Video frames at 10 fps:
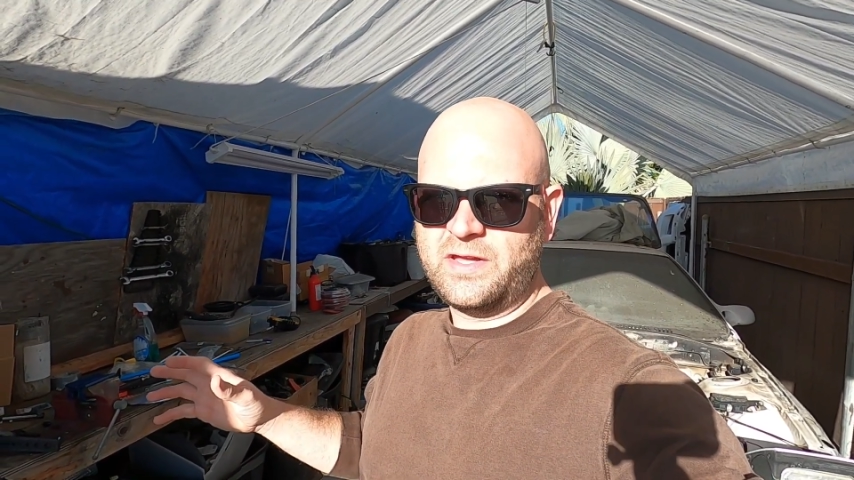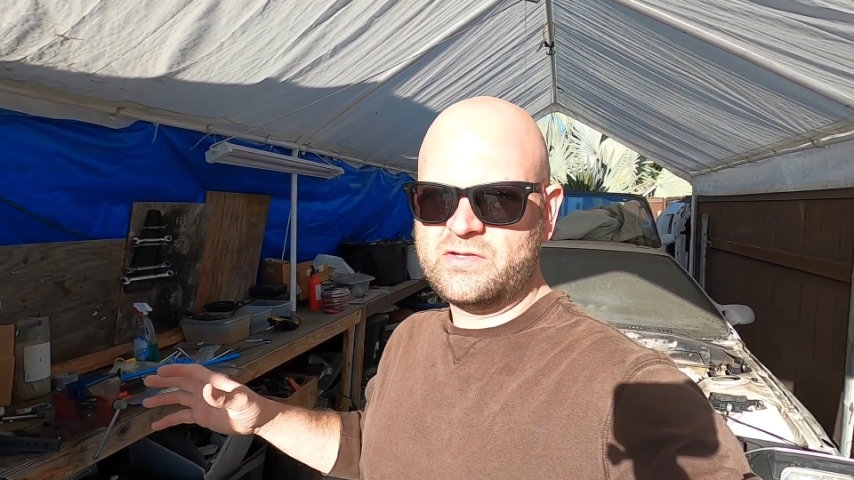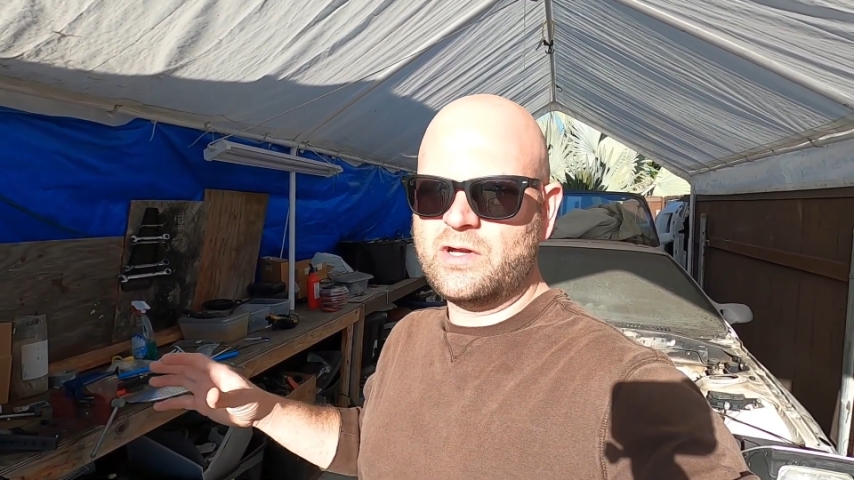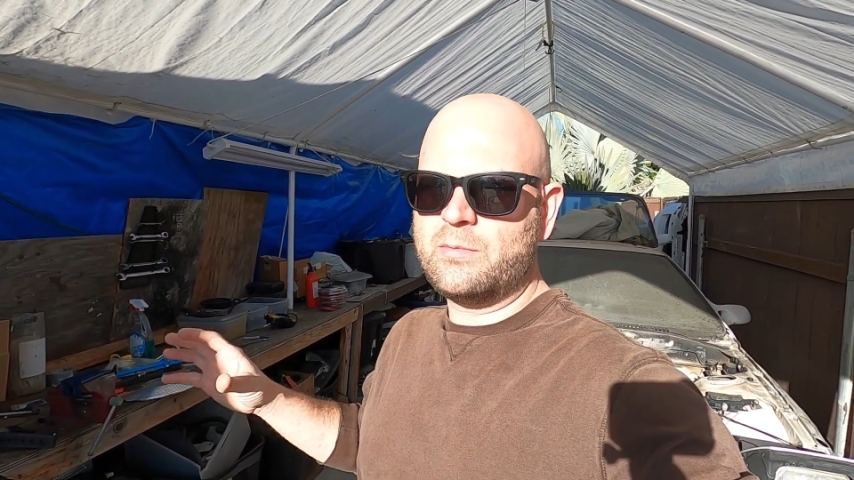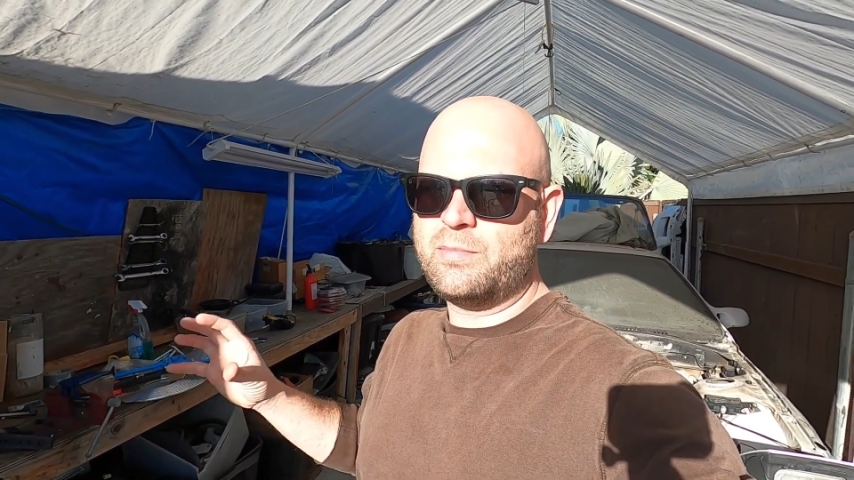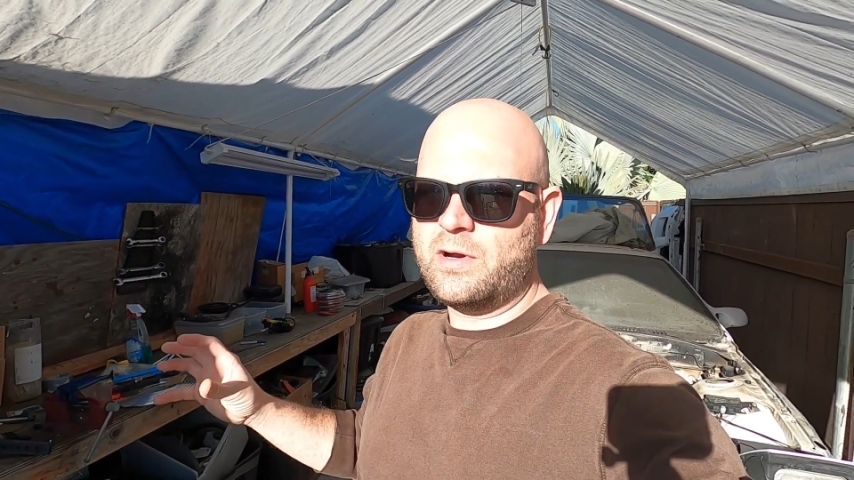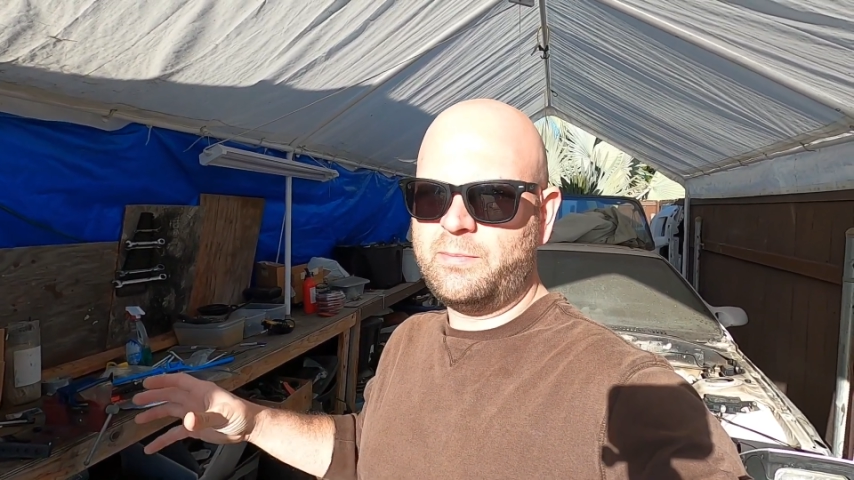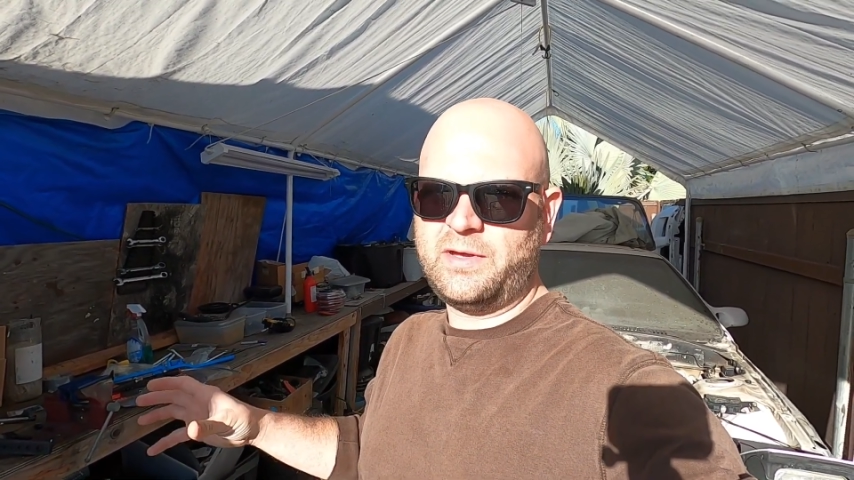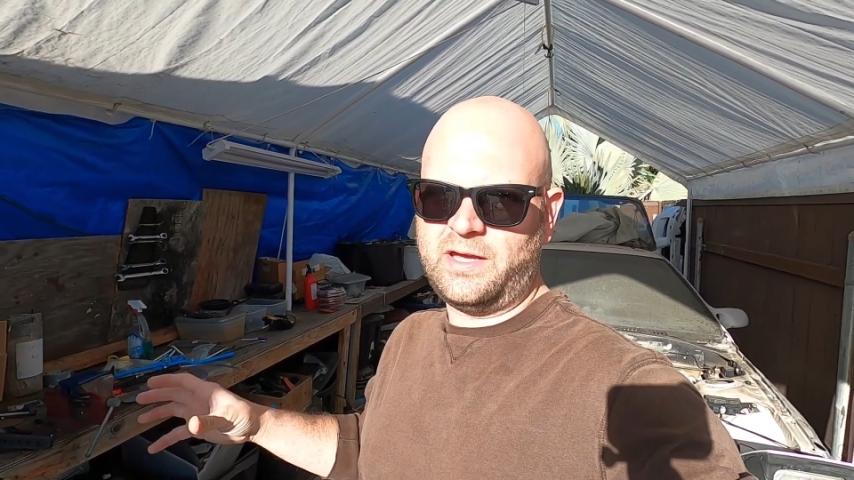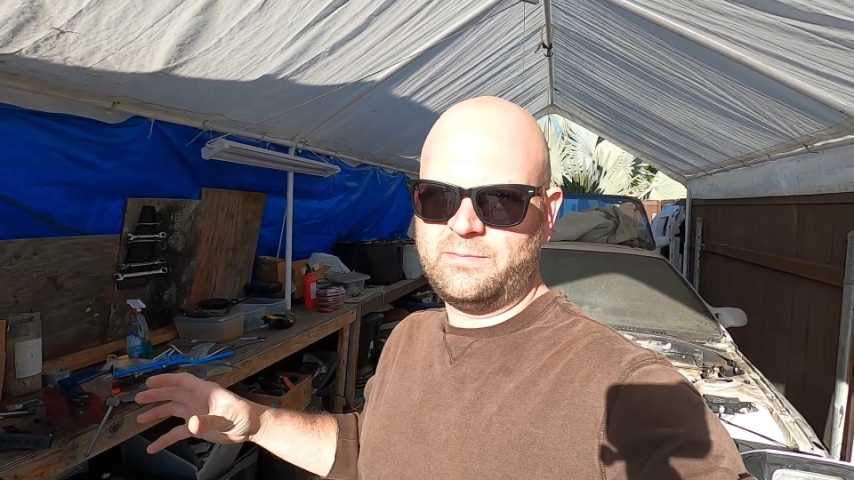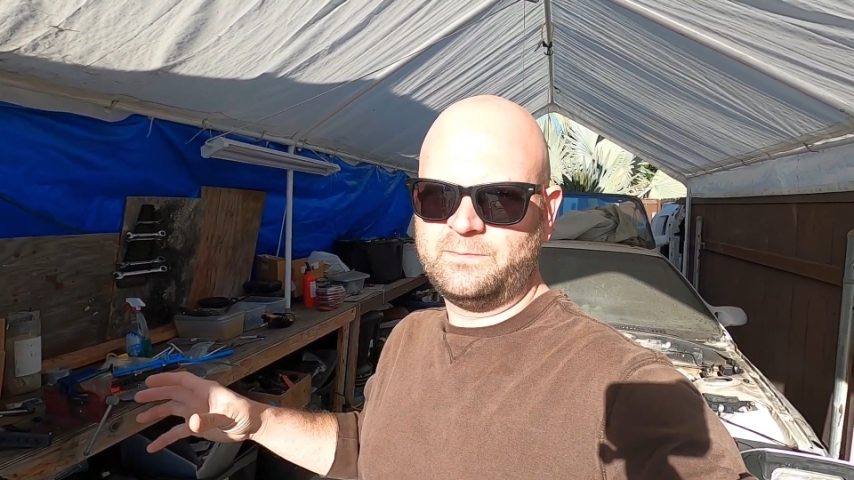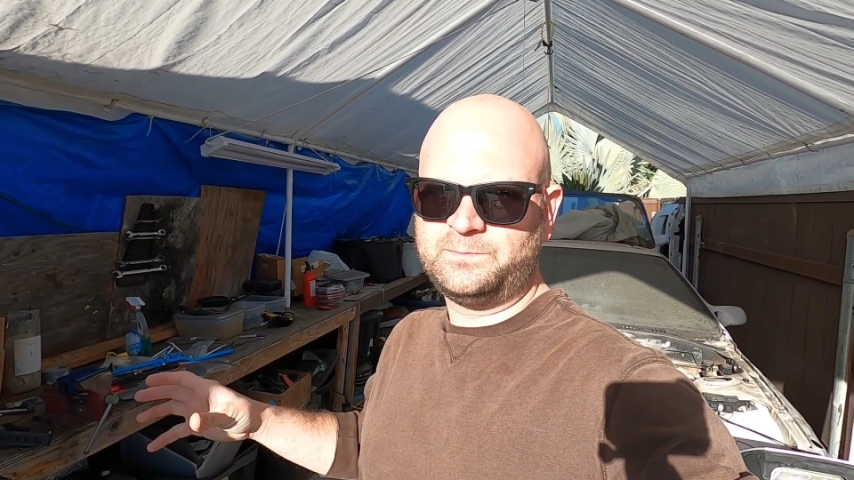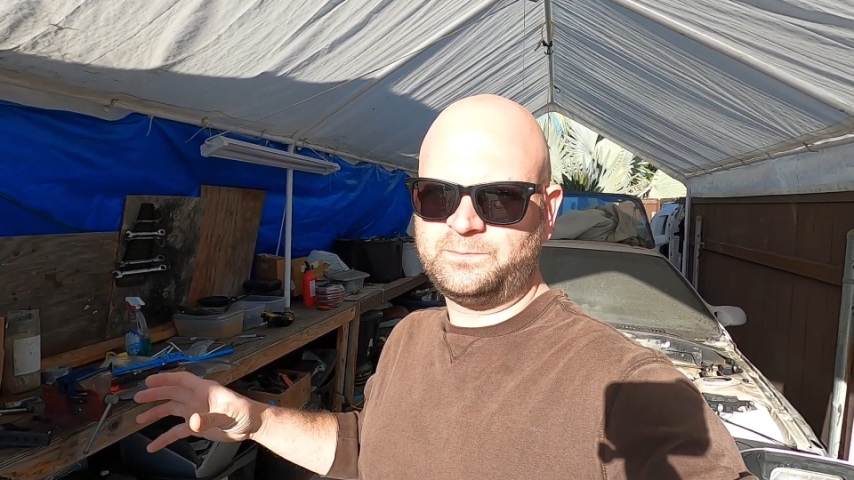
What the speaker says: and start prepping it